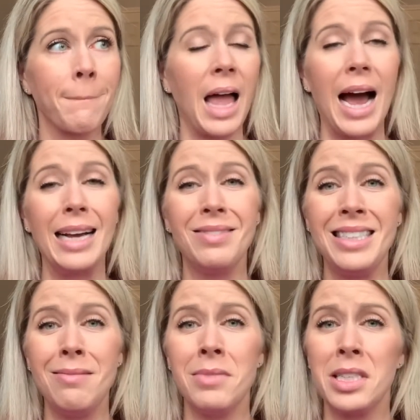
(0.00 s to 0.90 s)
I've
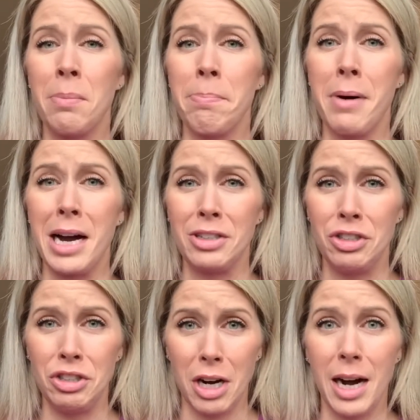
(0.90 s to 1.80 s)
seen some
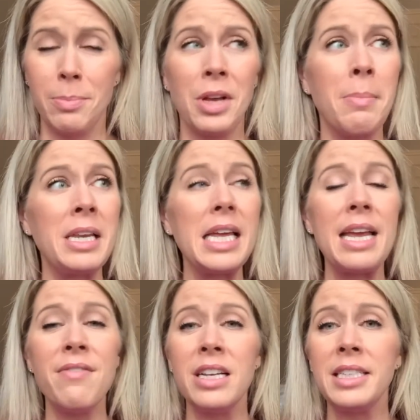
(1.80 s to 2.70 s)
botched jobs. I mean,
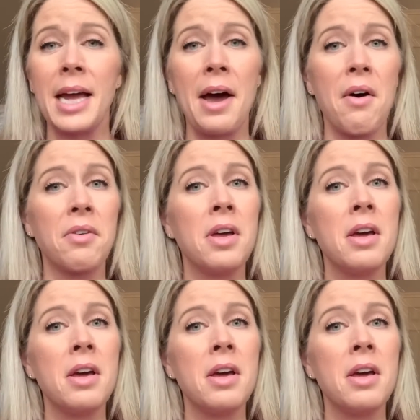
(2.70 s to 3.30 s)
even in town,